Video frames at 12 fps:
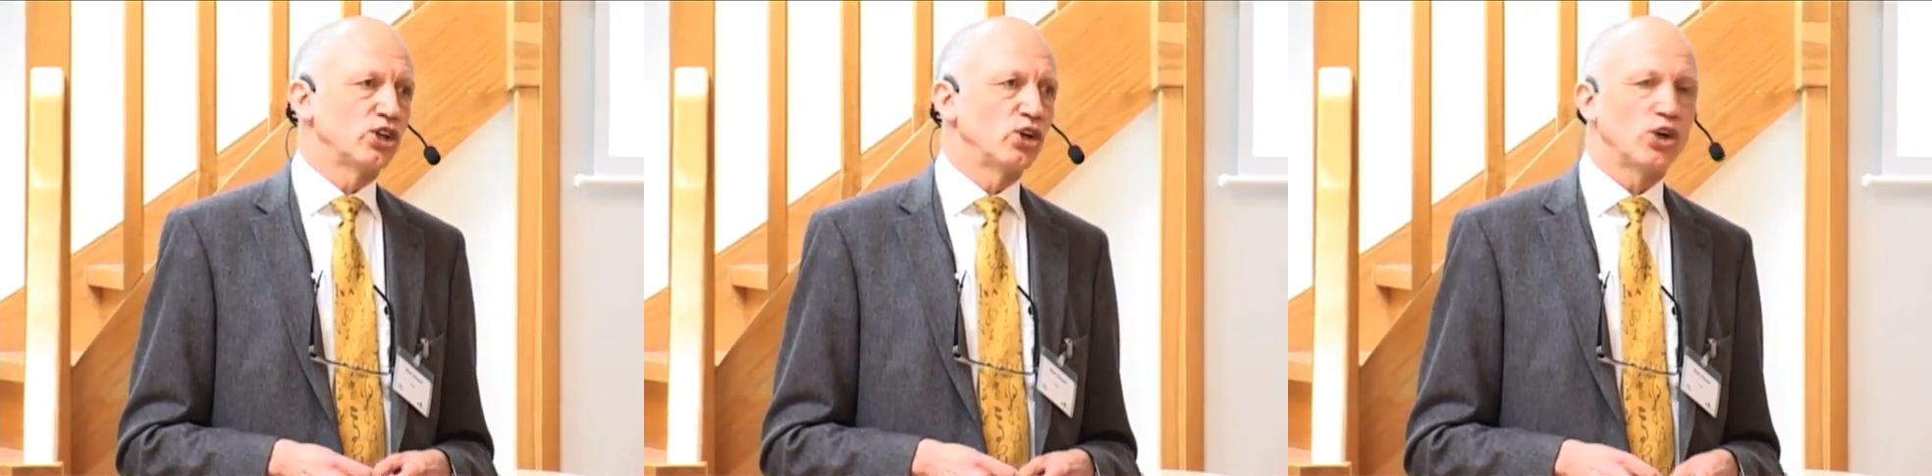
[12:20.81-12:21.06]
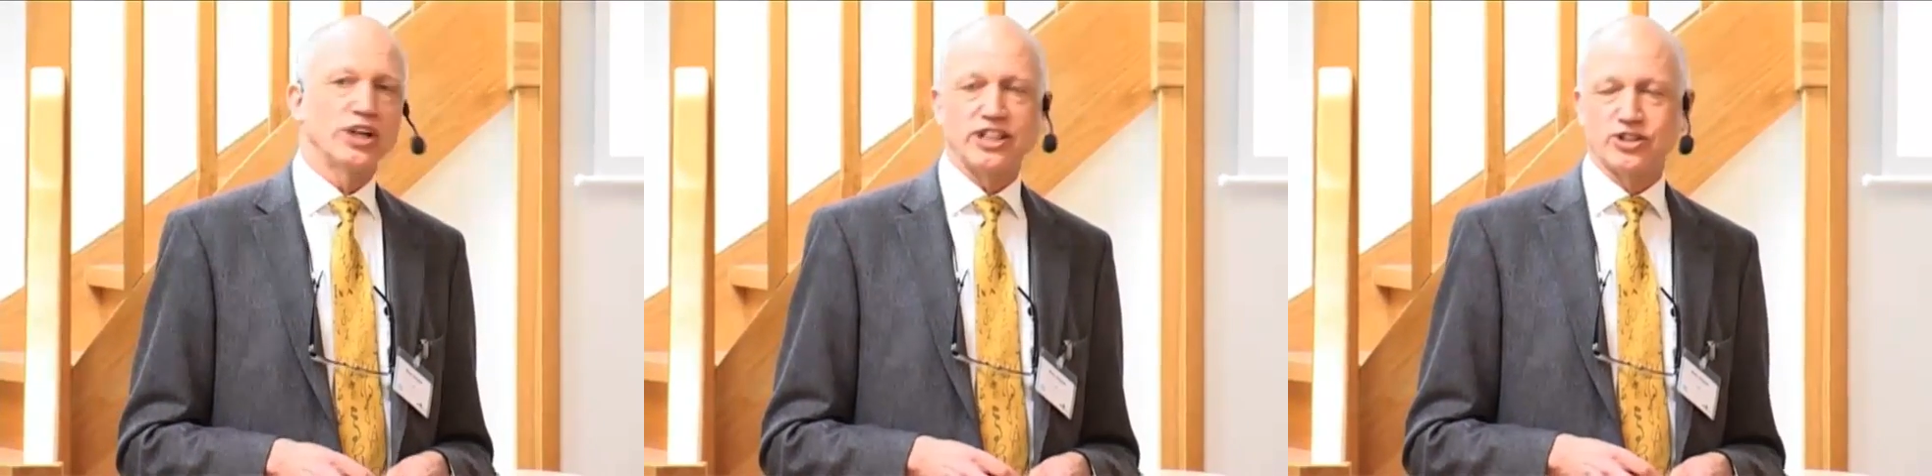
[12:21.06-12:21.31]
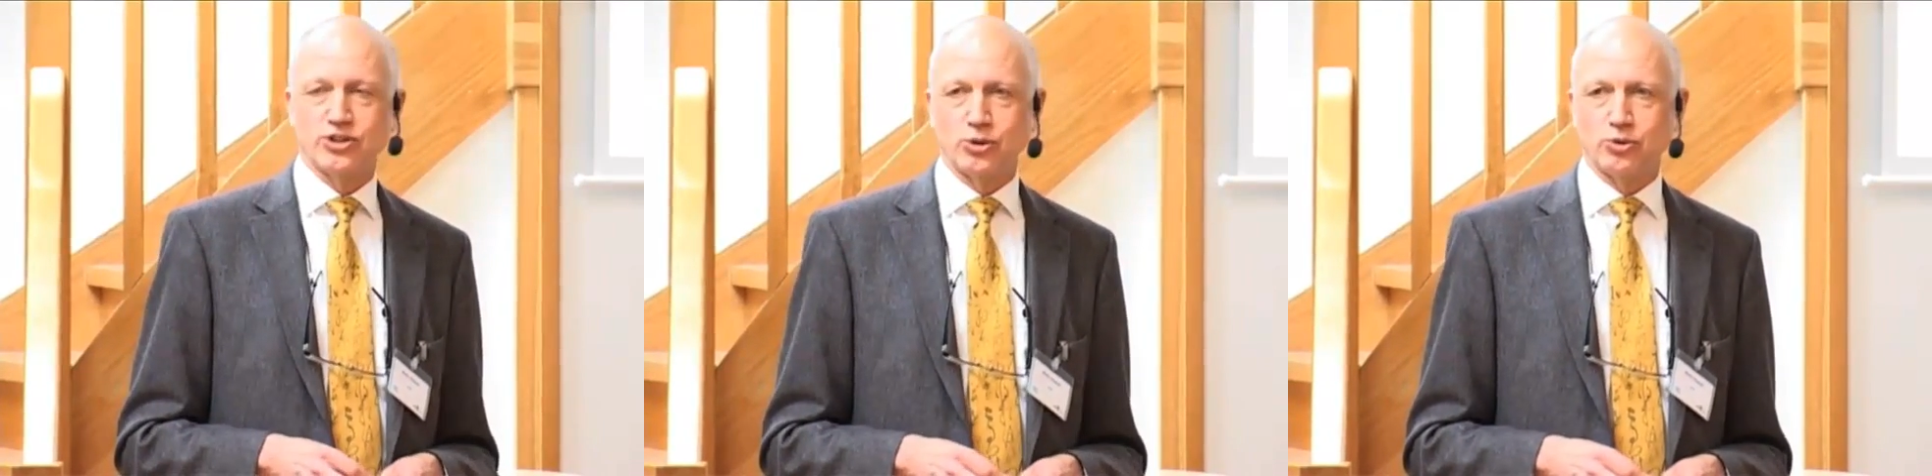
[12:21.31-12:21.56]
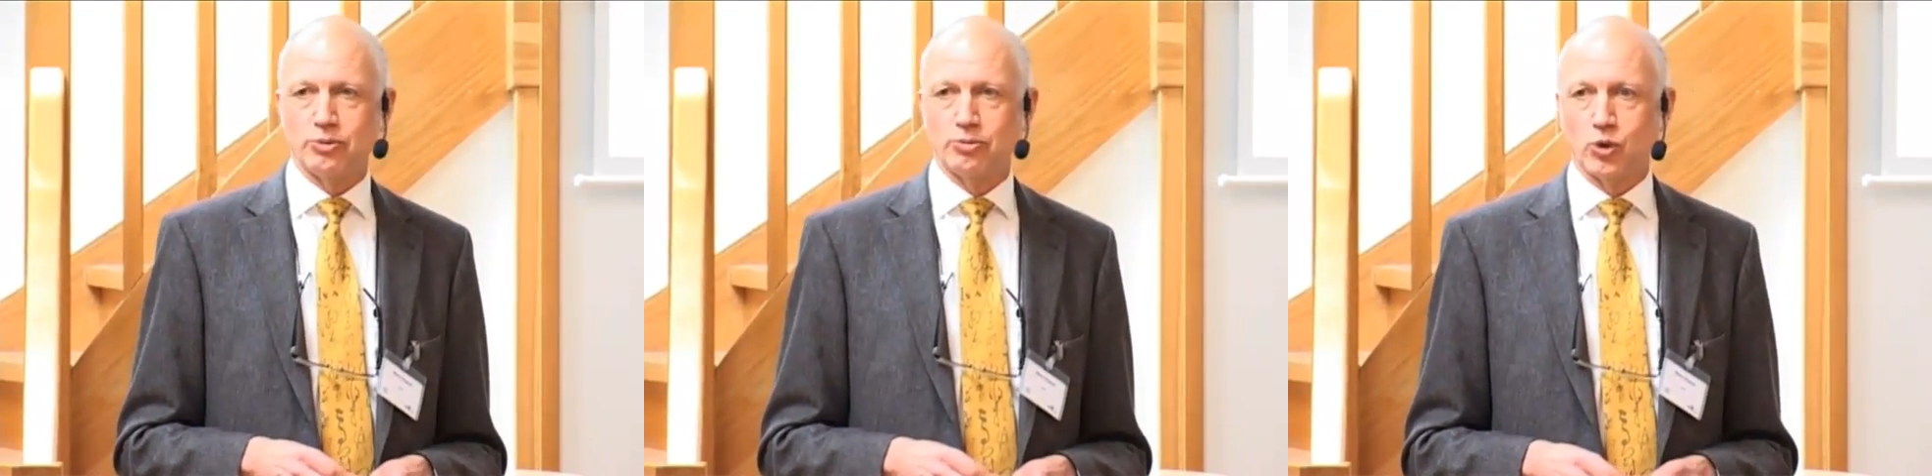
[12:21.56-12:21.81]
colleagues
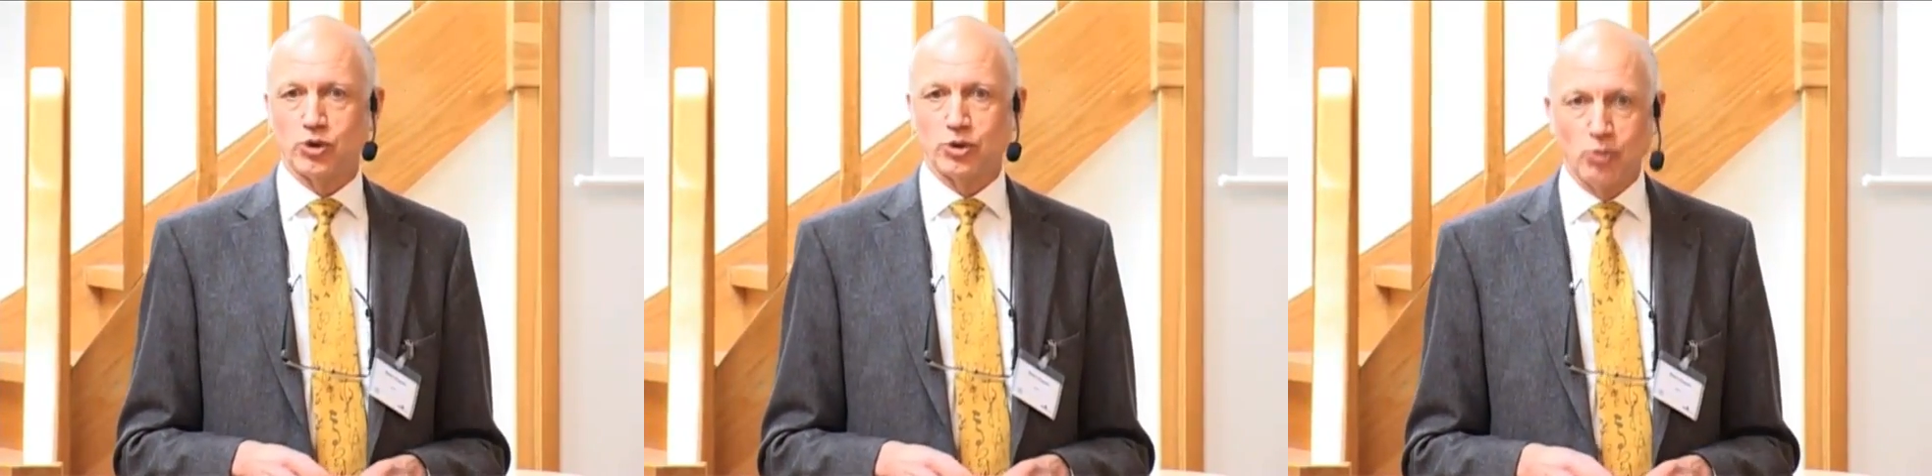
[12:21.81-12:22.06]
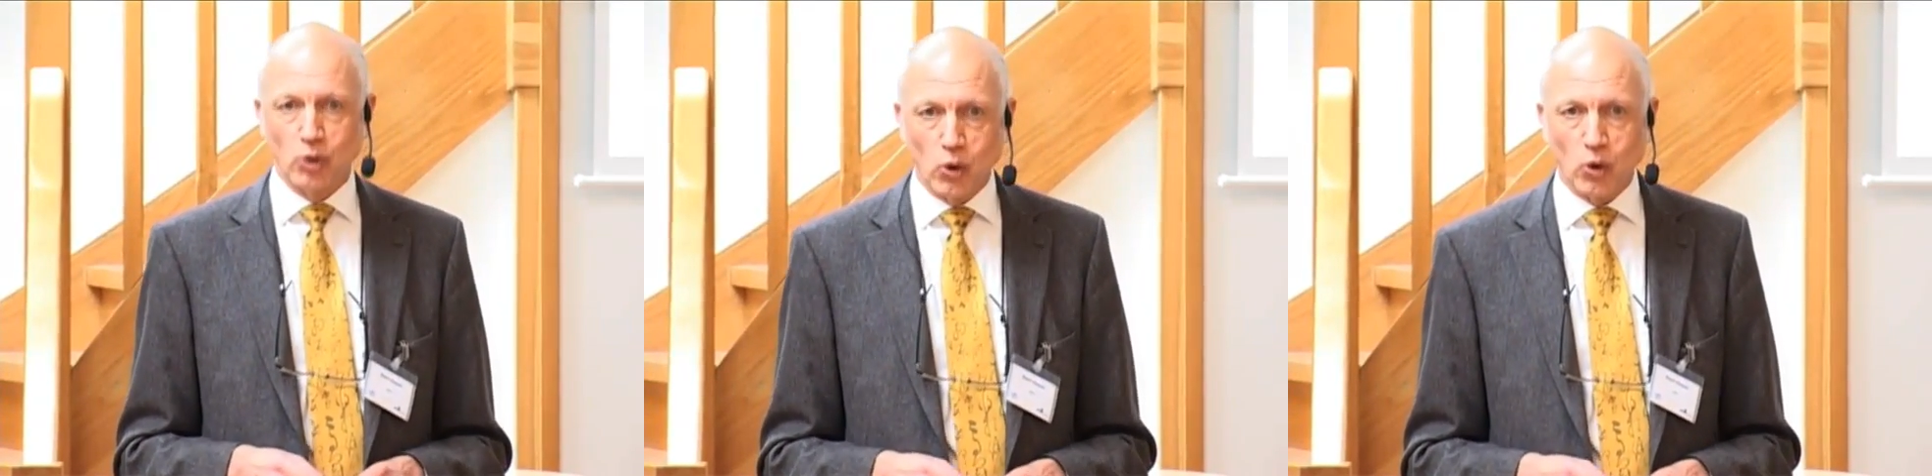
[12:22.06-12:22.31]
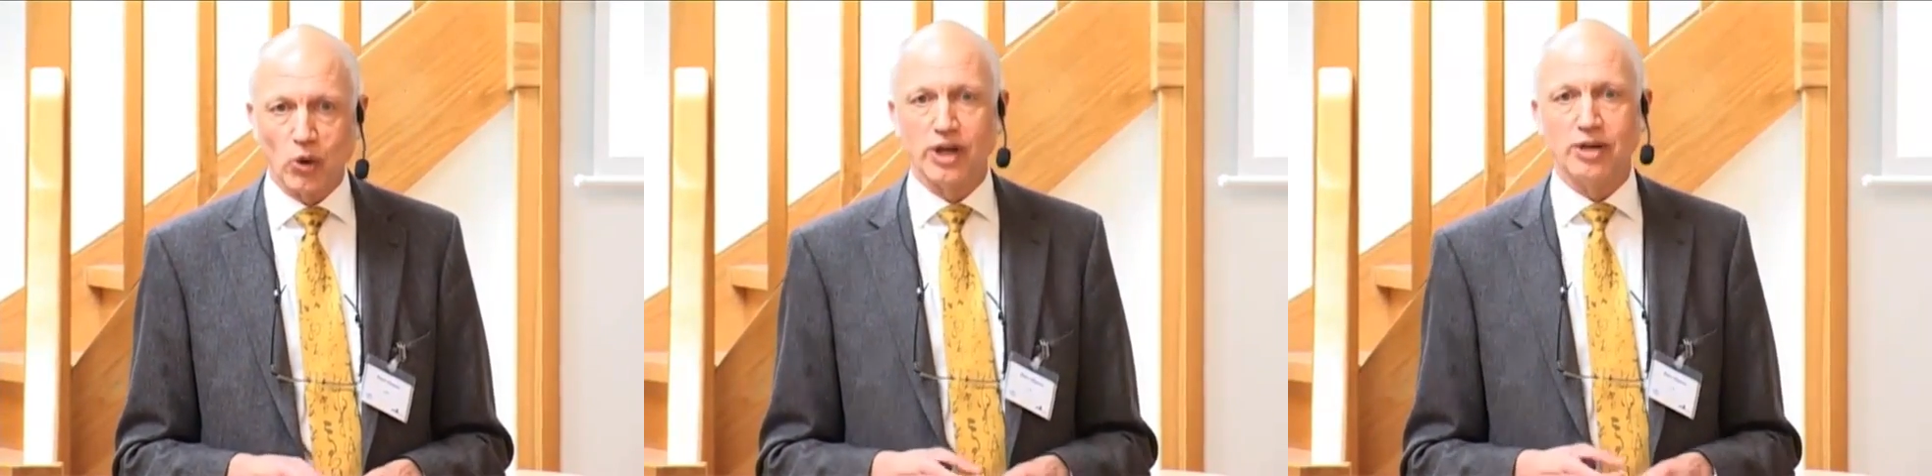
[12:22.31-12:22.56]
to report more